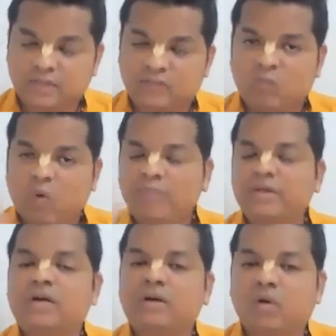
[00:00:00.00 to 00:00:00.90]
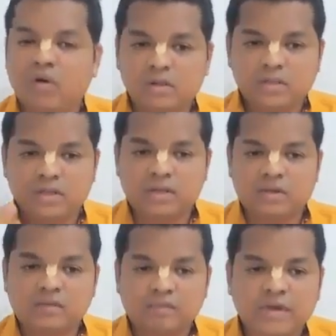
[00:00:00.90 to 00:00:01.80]
he vomited all
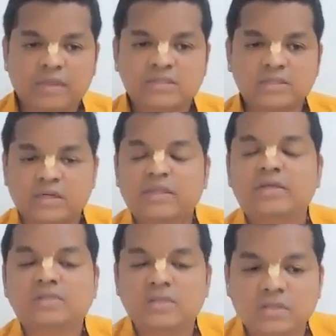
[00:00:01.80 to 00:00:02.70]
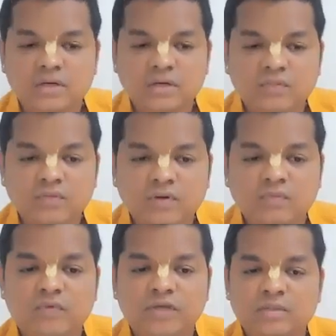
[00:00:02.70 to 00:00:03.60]
the Vedas that he has learned
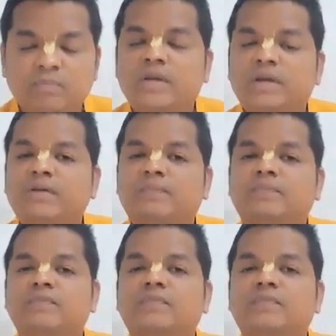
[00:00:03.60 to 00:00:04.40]
from Vaishampayana.